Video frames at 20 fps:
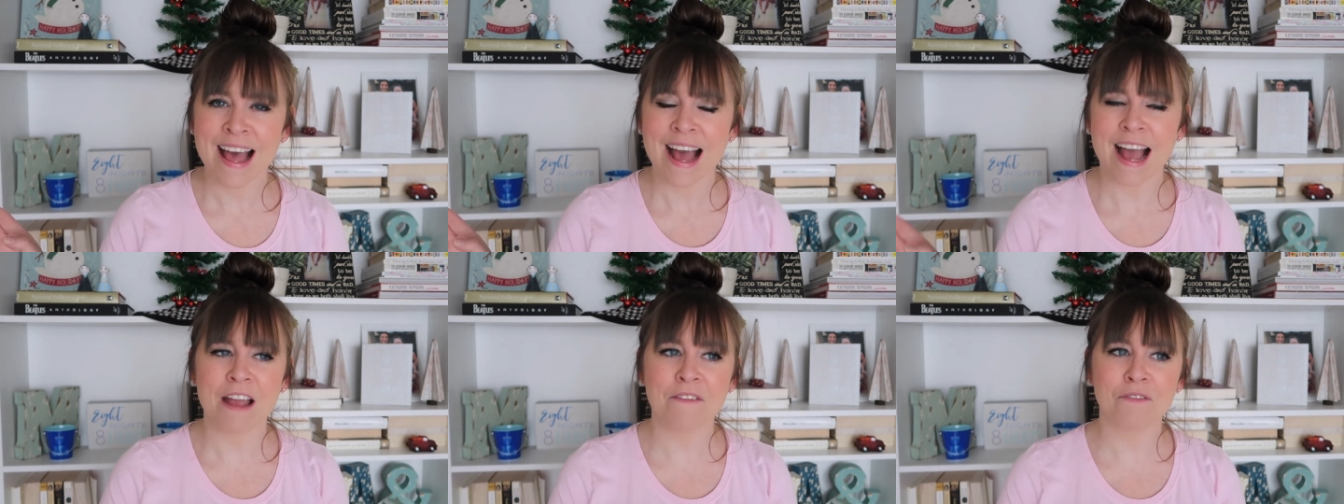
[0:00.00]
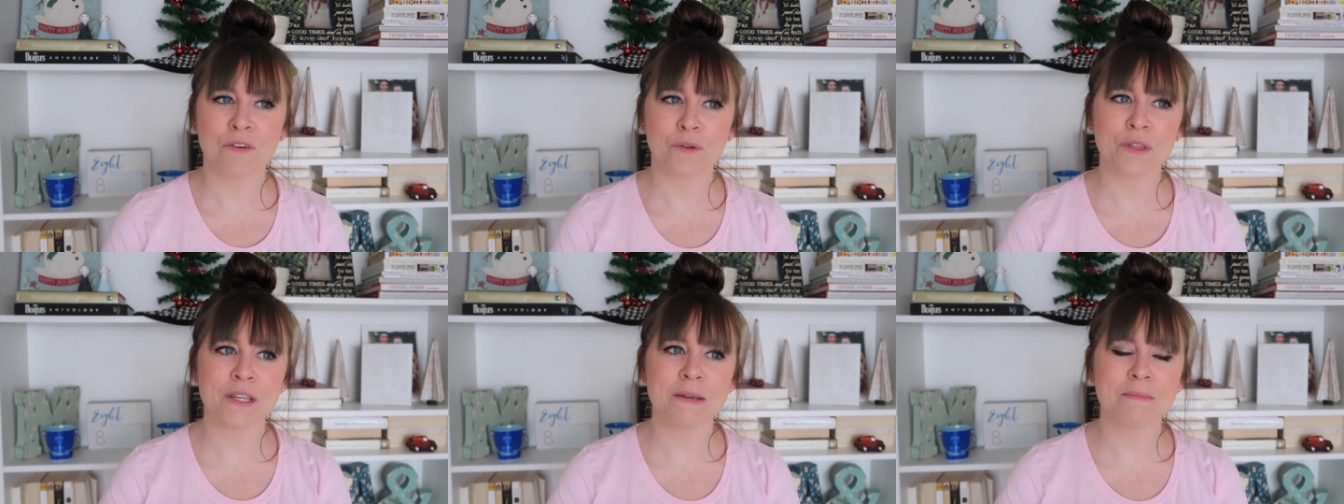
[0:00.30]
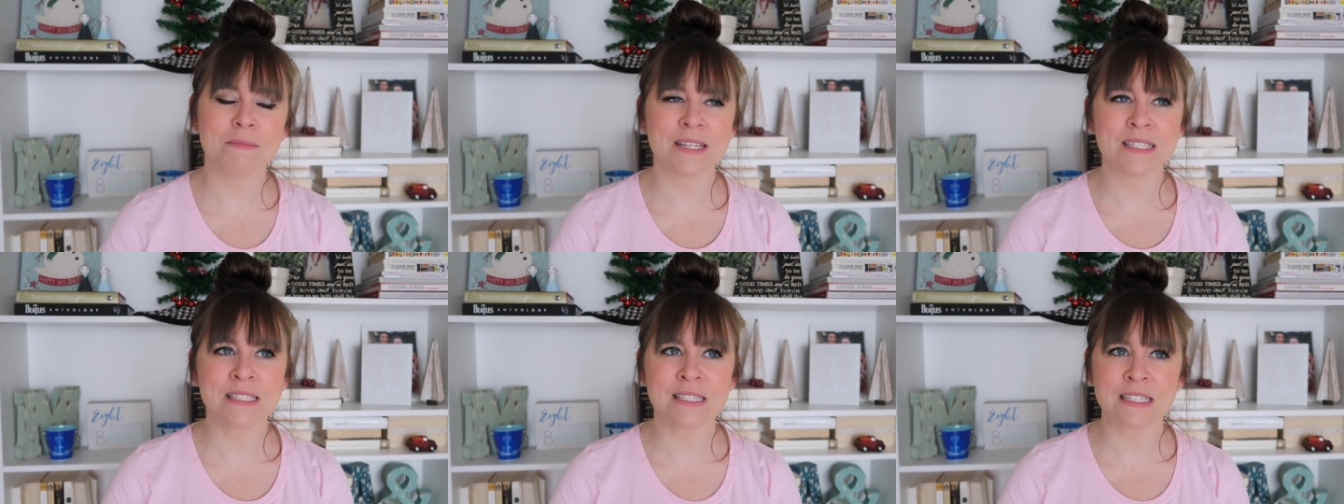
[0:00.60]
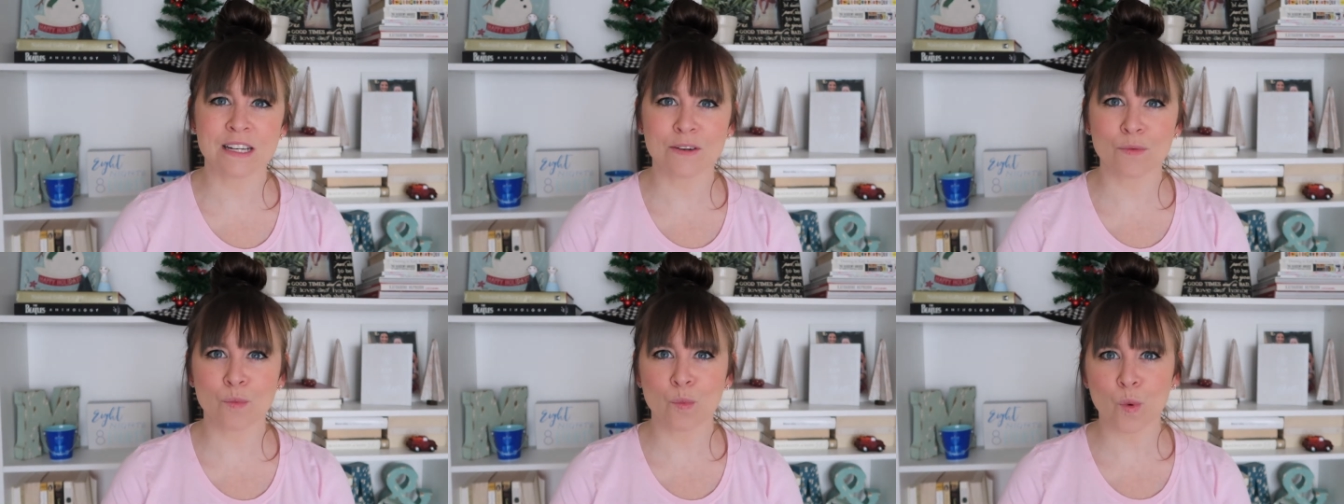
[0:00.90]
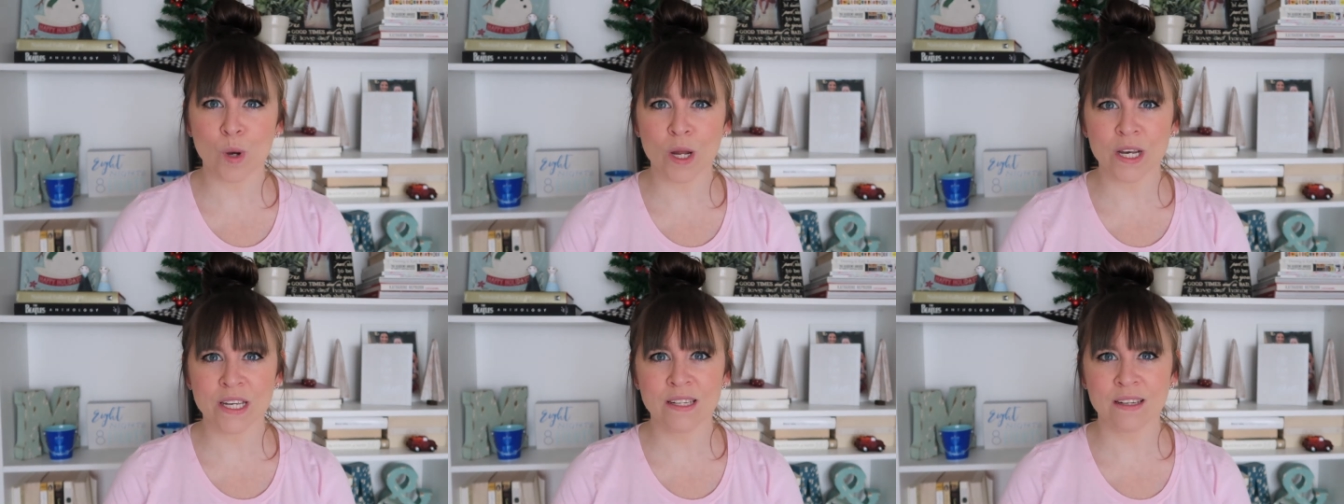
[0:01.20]
I've only missed it
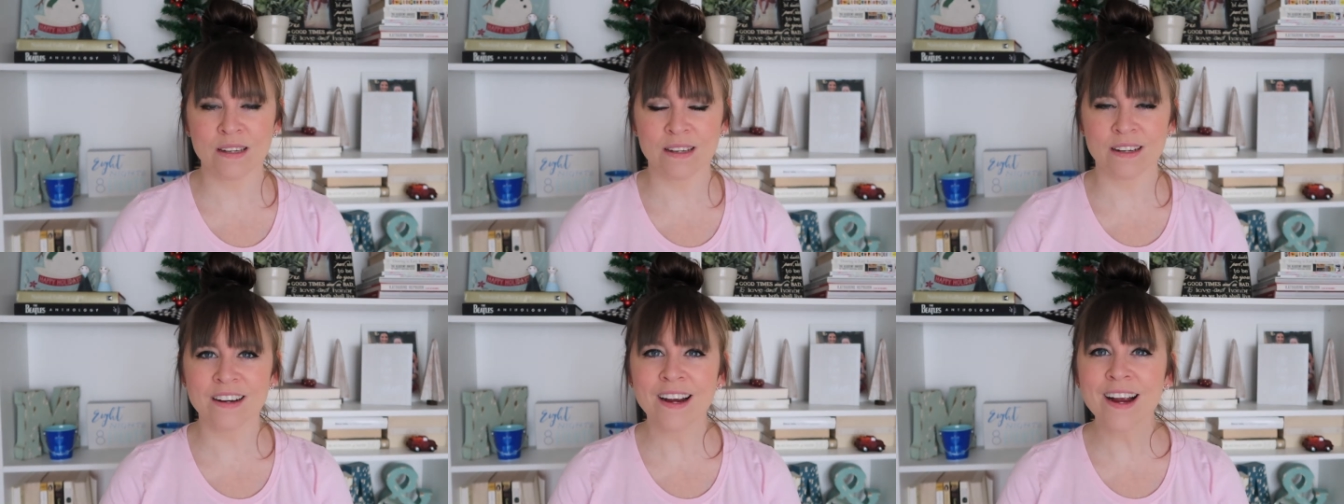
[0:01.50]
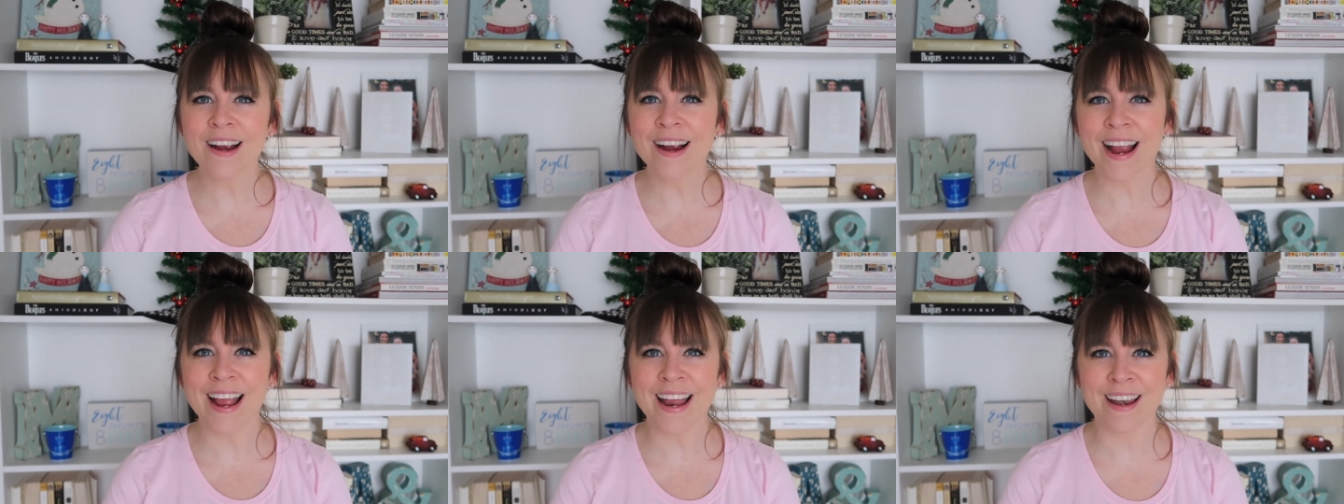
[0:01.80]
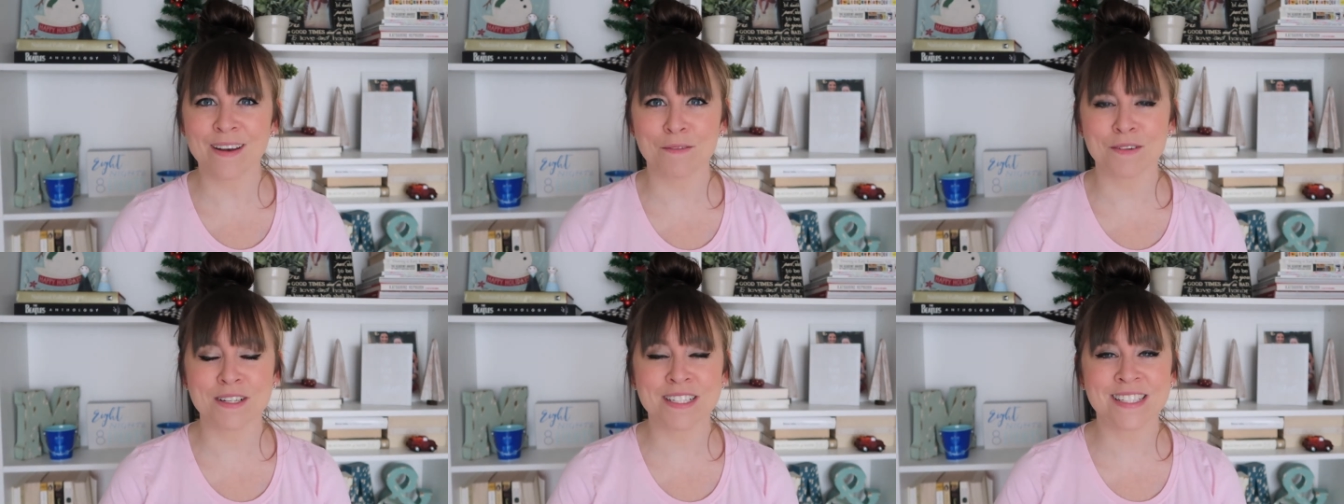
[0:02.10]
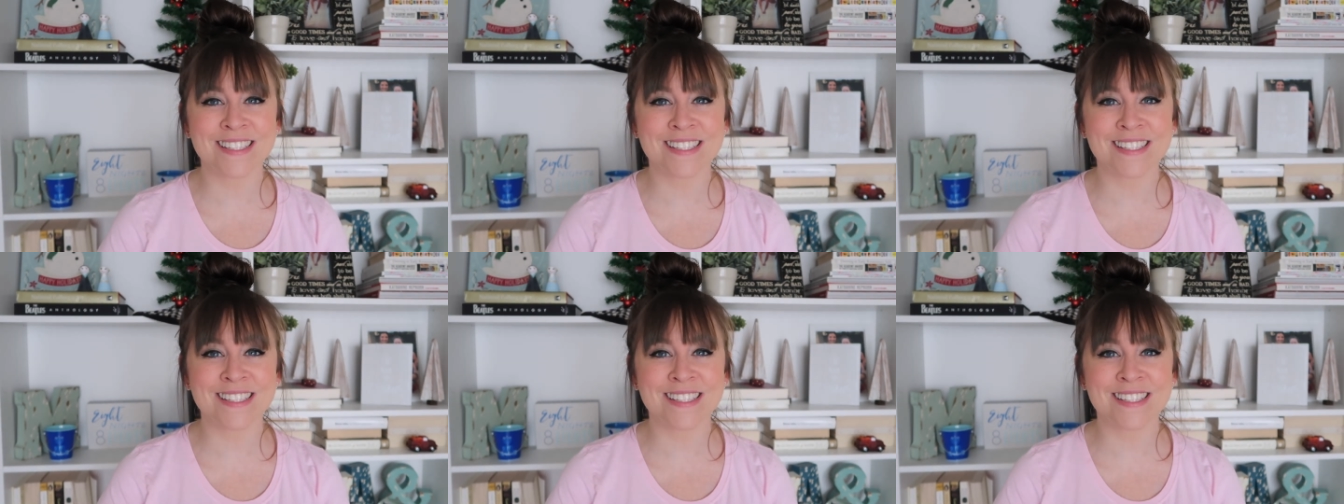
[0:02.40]
one year and it was